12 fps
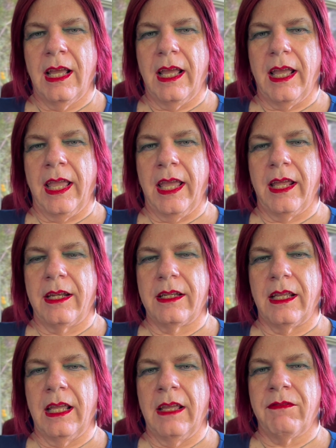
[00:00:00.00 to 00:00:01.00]
And
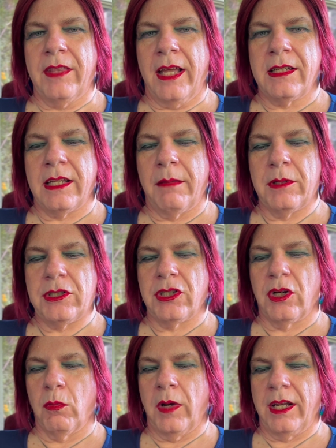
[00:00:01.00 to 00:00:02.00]
if that
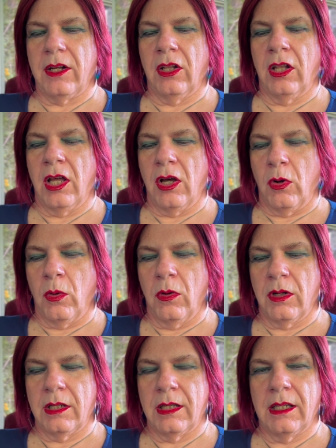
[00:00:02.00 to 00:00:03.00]
temperature went low,
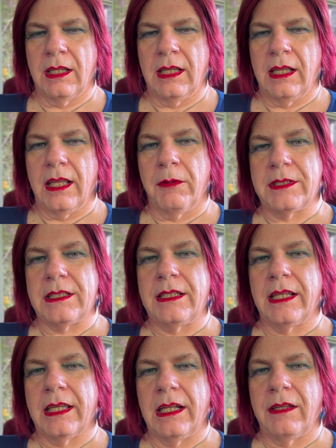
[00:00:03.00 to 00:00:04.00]
it was
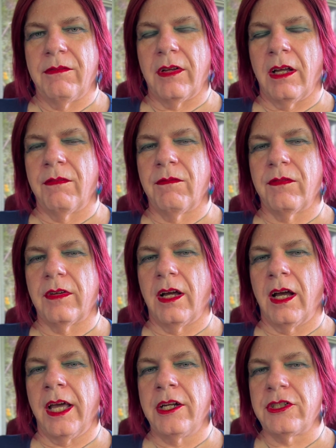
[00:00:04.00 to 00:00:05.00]
indicative of
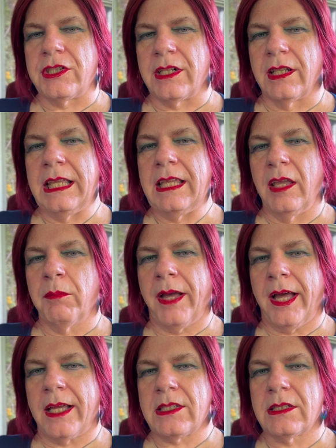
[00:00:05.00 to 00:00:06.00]
hydrogen leaking
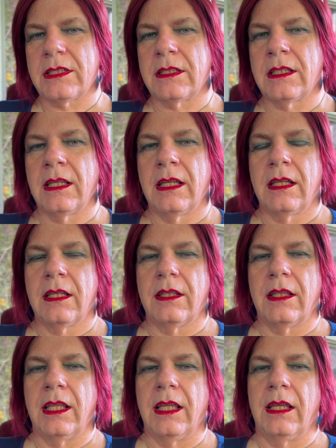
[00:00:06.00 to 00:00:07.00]
past
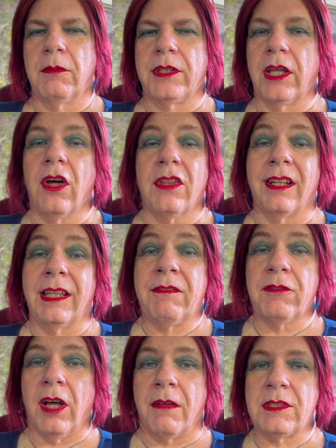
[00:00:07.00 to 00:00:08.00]
what they call the
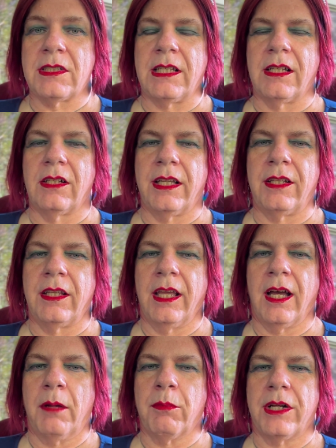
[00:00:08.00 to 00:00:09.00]
liftoff seal in the
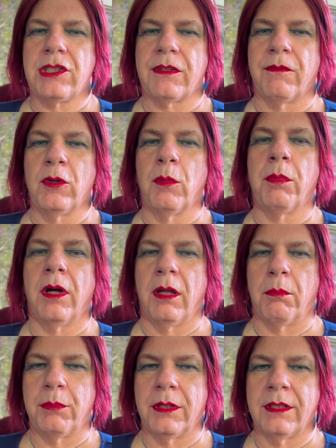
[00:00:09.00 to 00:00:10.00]
high pressure fuel pump,
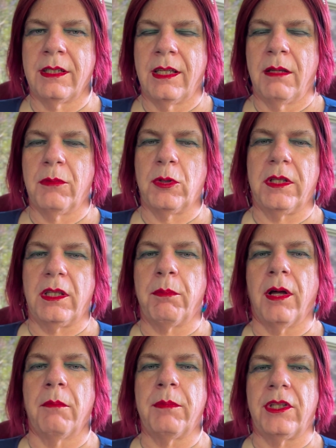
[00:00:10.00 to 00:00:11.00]
between the
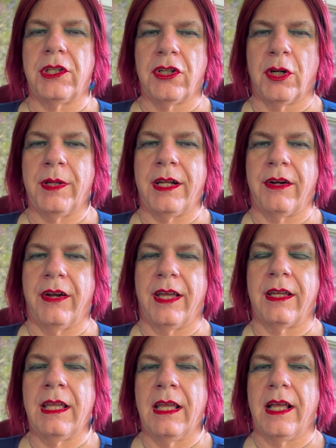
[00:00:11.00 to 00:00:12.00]
pump and the turbine area.
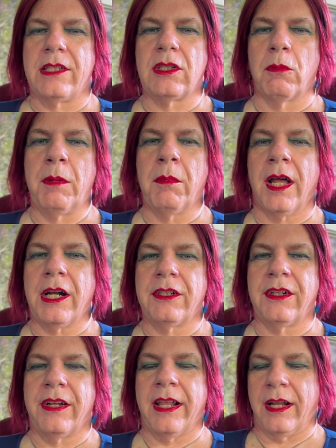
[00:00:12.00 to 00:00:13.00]
And so we
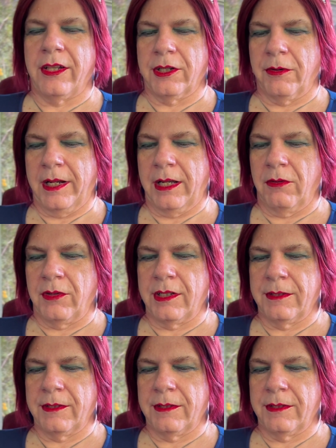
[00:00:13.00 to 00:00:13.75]
monitored that on the ground.